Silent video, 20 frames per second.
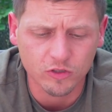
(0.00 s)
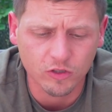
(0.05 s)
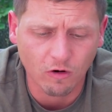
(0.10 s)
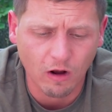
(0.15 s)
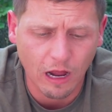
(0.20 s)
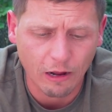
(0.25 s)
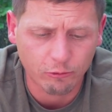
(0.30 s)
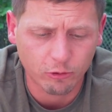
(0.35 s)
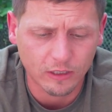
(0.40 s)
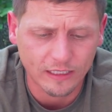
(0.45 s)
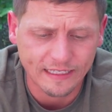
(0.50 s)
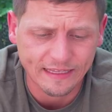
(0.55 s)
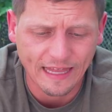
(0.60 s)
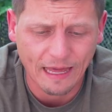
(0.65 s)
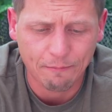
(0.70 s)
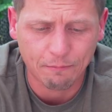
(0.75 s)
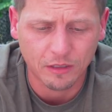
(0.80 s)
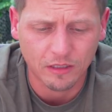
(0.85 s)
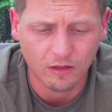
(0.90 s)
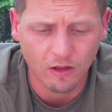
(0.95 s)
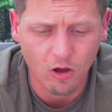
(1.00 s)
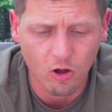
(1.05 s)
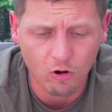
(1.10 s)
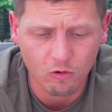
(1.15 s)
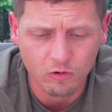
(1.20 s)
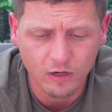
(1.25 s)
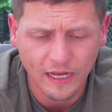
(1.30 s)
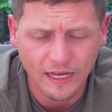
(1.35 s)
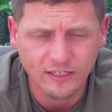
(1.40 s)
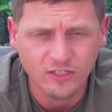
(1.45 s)
So I will link that
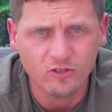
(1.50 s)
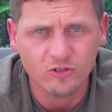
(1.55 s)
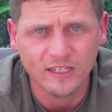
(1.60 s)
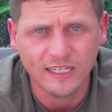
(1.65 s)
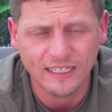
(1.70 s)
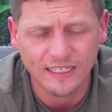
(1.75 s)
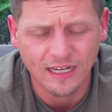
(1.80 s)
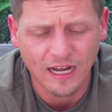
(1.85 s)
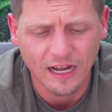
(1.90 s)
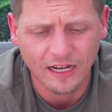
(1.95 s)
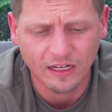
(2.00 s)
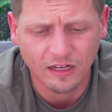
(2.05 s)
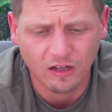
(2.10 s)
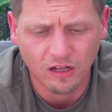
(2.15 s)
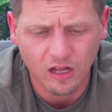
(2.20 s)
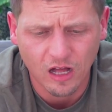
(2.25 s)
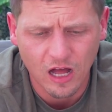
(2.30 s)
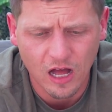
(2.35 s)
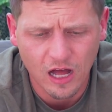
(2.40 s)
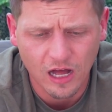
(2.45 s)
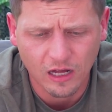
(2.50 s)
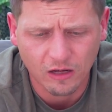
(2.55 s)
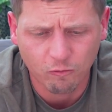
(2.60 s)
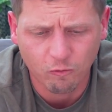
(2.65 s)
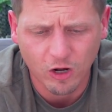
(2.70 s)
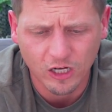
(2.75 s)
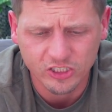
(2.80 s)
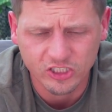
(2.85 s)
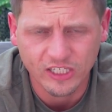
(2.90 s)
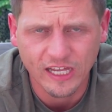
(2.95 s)
below and you can kind
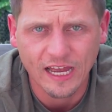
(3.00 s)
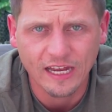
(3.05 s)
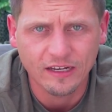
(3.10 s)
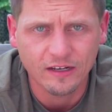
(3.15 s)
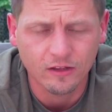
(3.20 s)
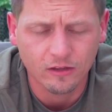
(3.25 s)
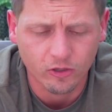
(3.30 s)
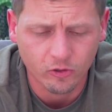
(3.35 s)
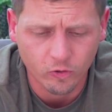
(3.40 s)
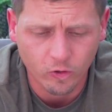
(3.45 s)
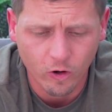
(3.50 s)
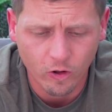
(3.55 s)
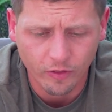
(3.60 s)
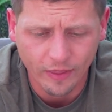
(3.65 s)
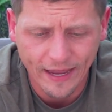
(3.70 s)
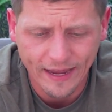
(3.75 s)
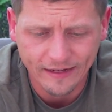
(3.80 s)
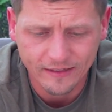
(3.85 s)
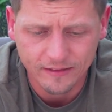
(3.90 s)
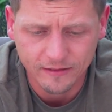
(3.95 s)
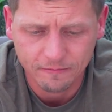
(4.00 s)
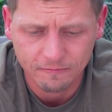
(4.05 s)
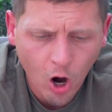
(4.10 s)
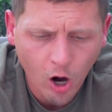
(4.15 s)
of watch that and learn all that.